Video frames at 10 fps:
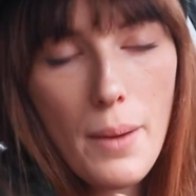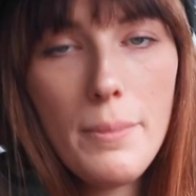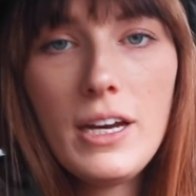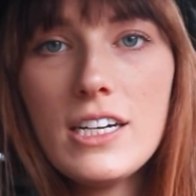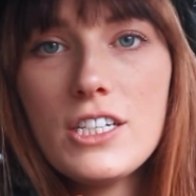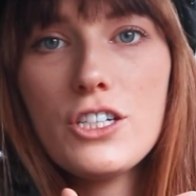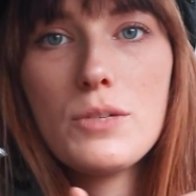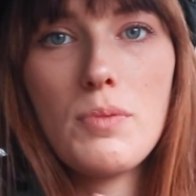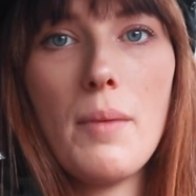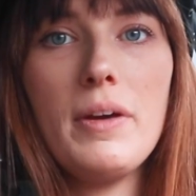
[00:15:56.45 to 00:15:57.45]
because there's
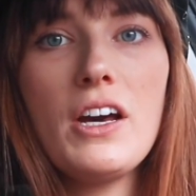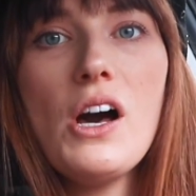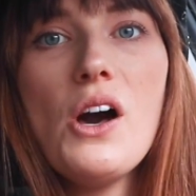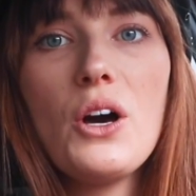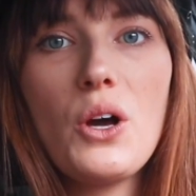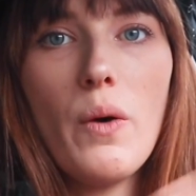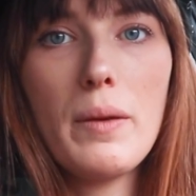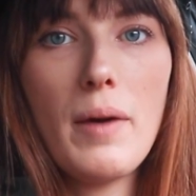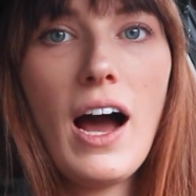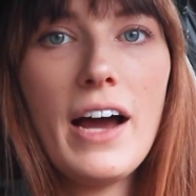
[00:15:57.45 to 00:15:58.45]
plumbing going
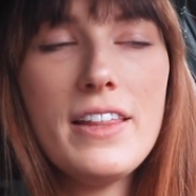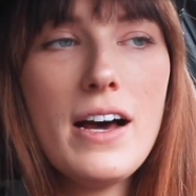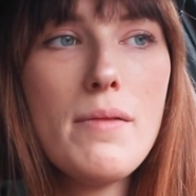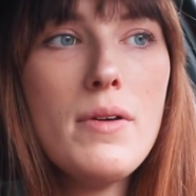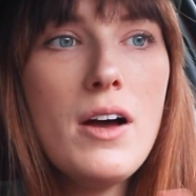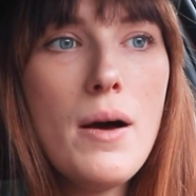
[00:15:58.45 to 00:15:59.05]
behind them,